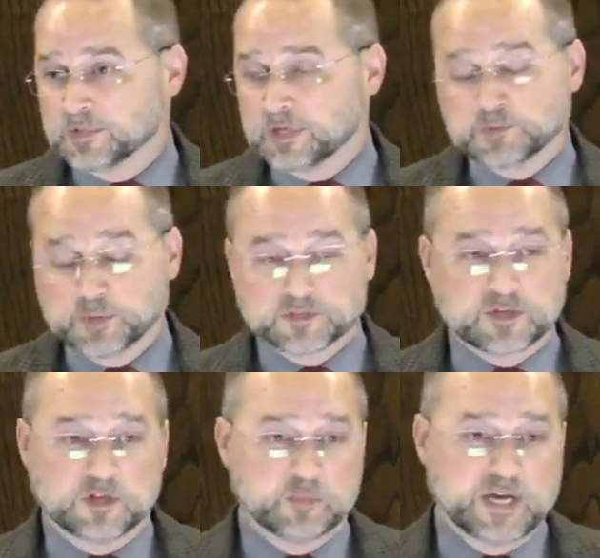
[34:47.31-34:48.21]
That's what
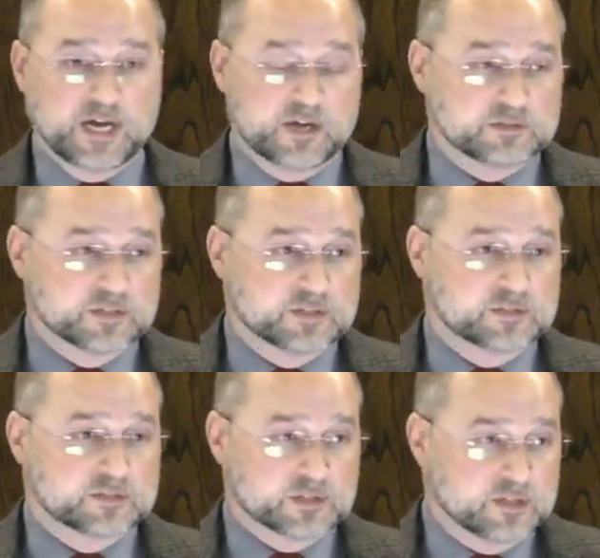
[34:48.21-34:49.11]
it's all about.
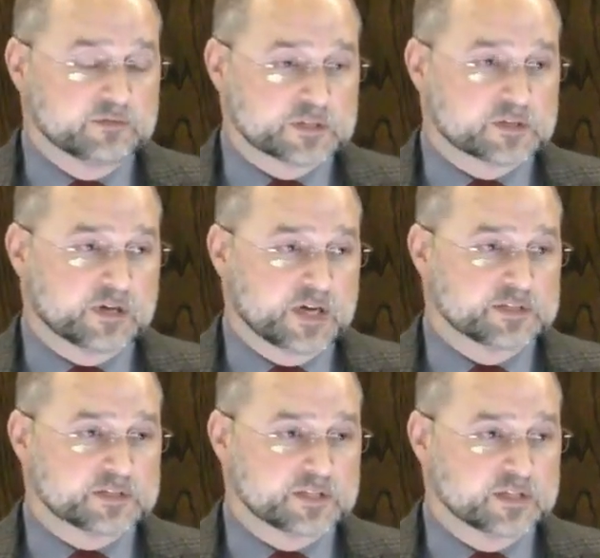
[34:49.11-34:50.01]
To live is
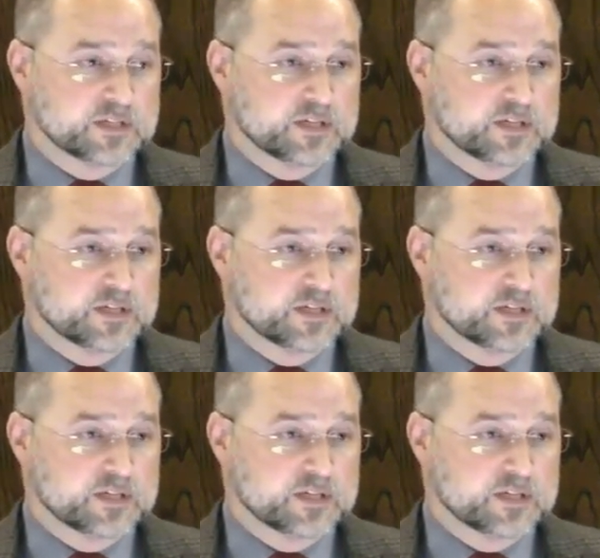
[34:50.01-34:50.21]
Christ